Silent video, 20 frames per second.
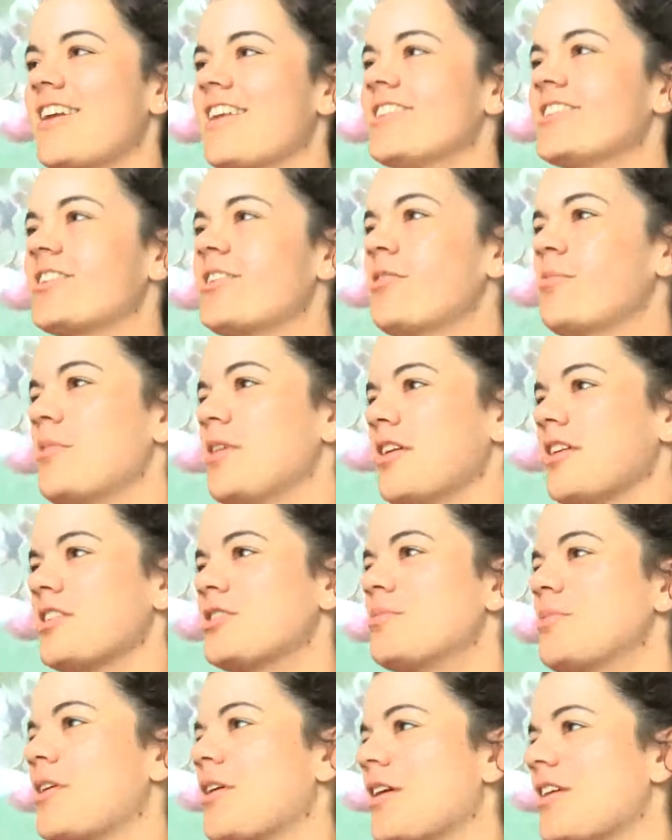It's going to be an
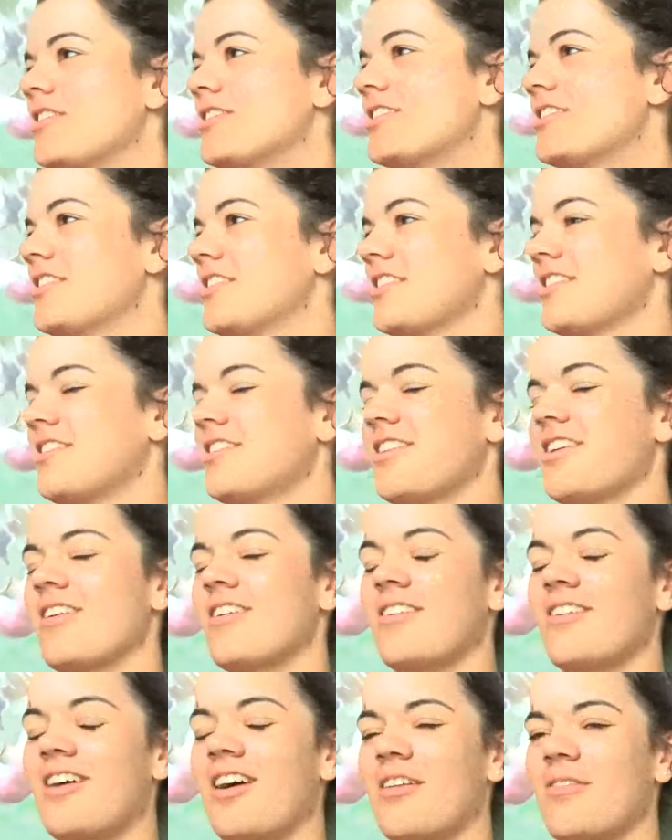experience,
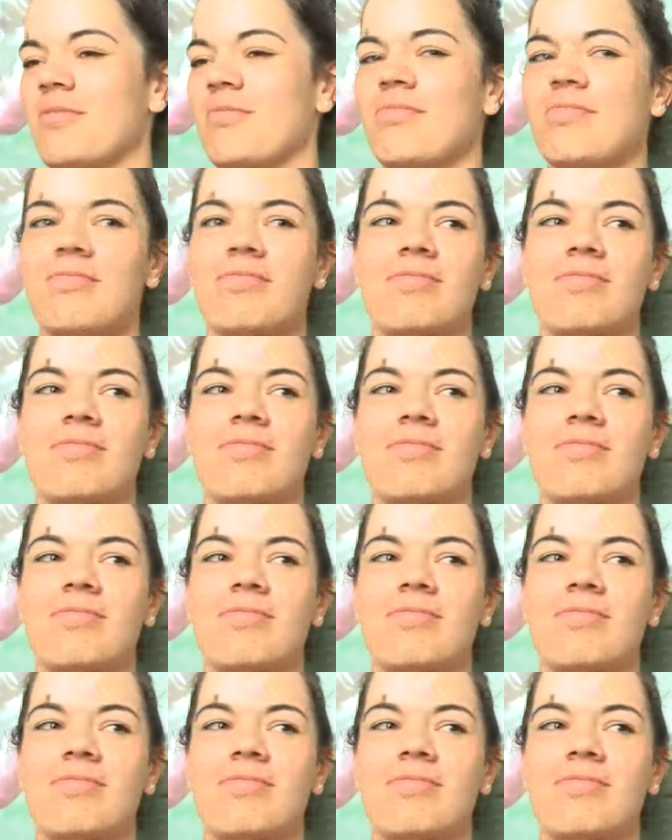so I'm